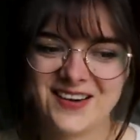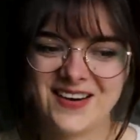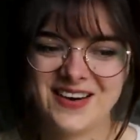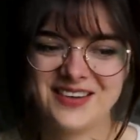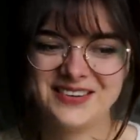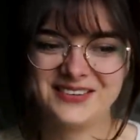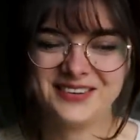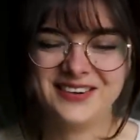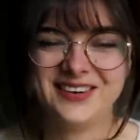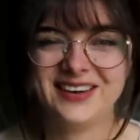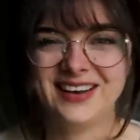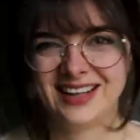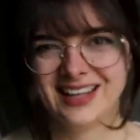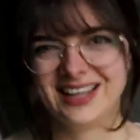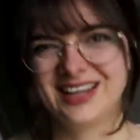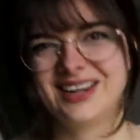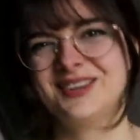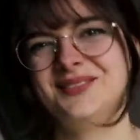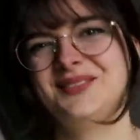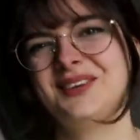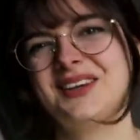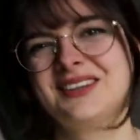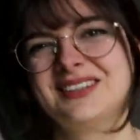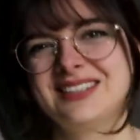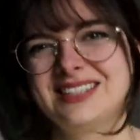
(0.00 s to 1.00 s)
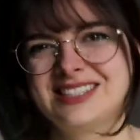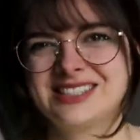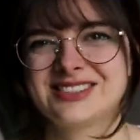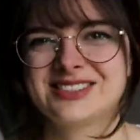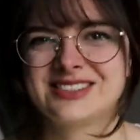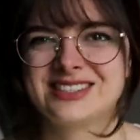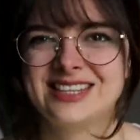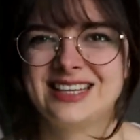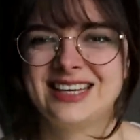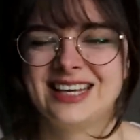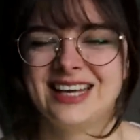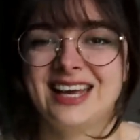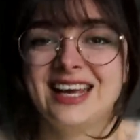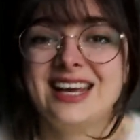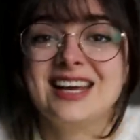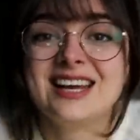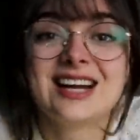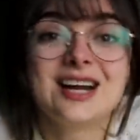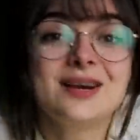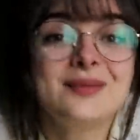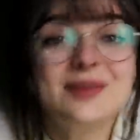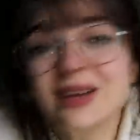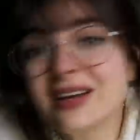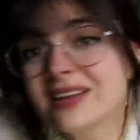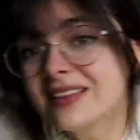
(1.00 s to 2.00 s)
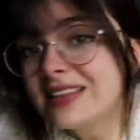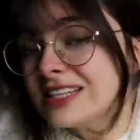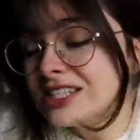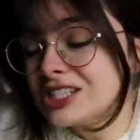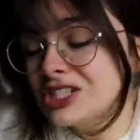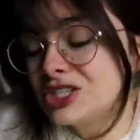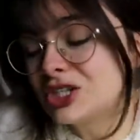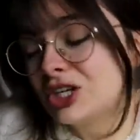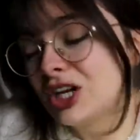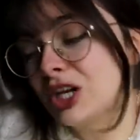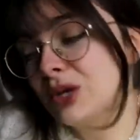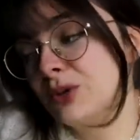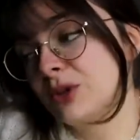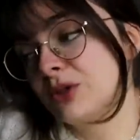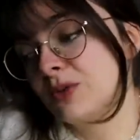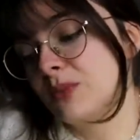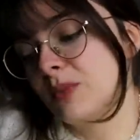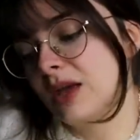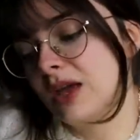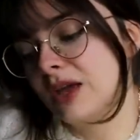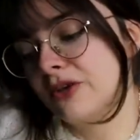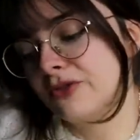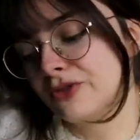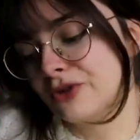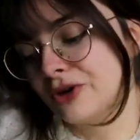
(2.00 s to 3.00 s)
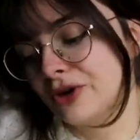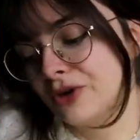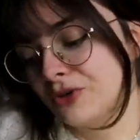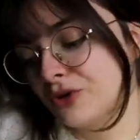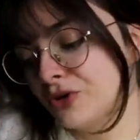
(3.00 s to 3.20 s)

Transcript: I really hope you enjoyed coming on this journey with me for a